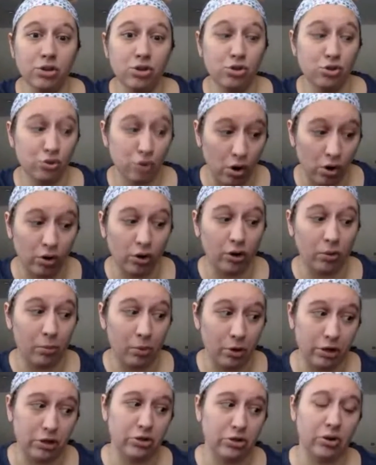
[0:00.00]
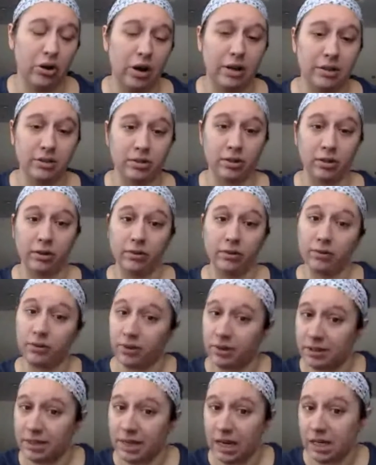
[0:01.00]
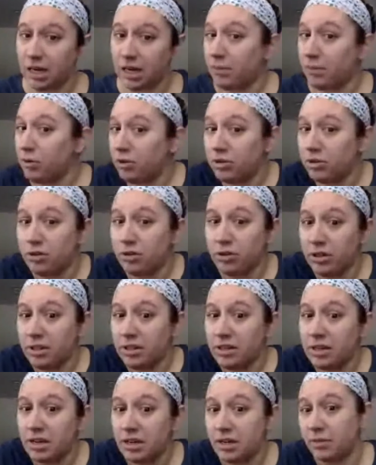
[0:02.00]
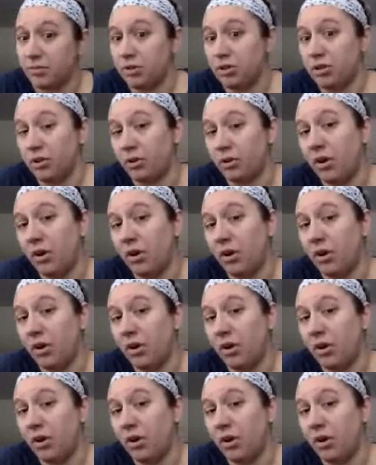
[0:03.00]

stronger moisturizer for the daytime, use it during the daytime too.